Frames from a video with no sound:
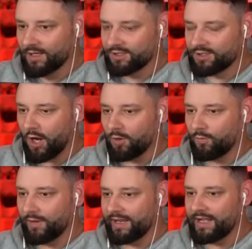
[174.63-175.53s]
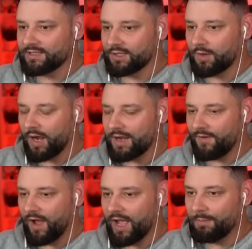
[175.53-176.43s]
So, we need to kind
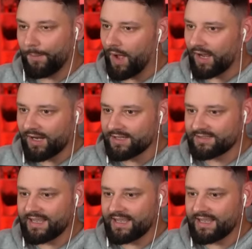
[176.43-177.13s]
of hire my pilots.